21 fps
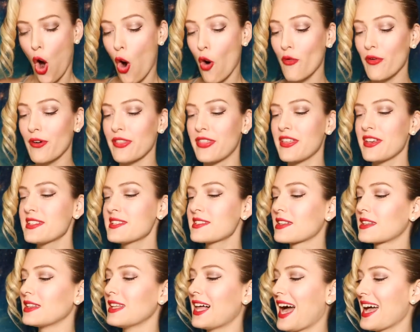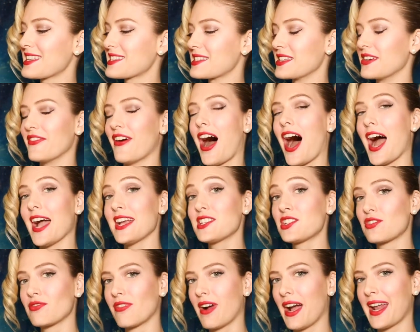Over this glass of
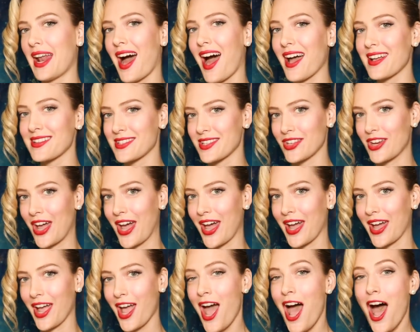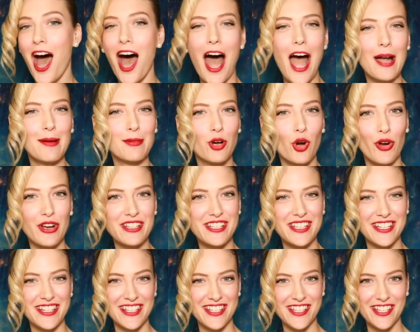ice red eye today, I'm going
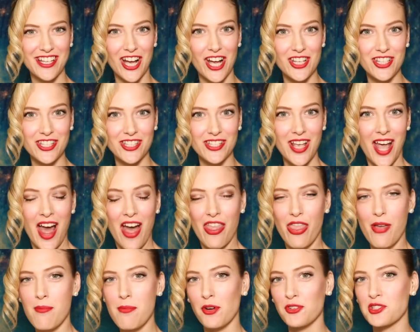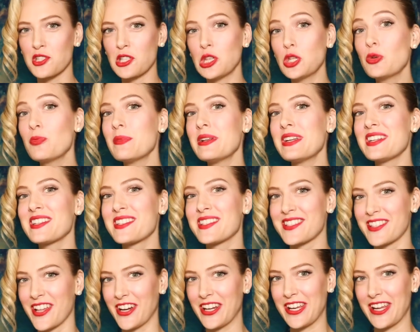to discuss the most luminous
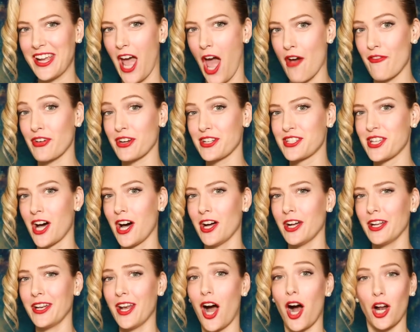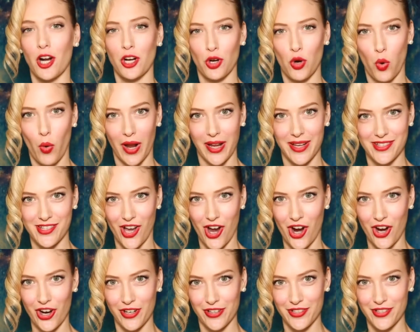study ever done on
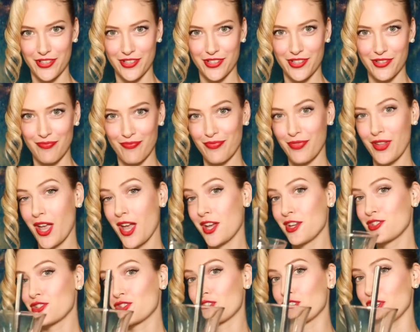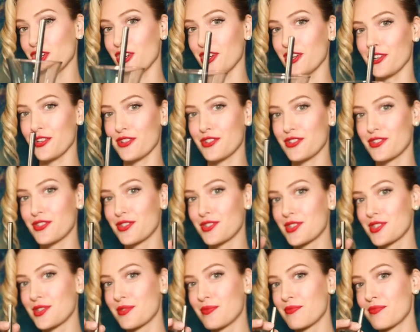quasars.
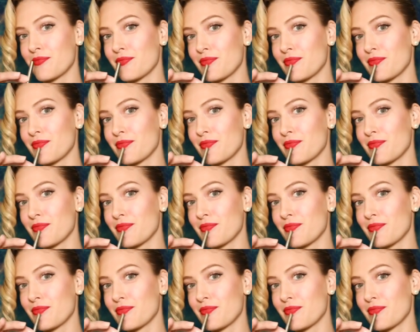Cheers.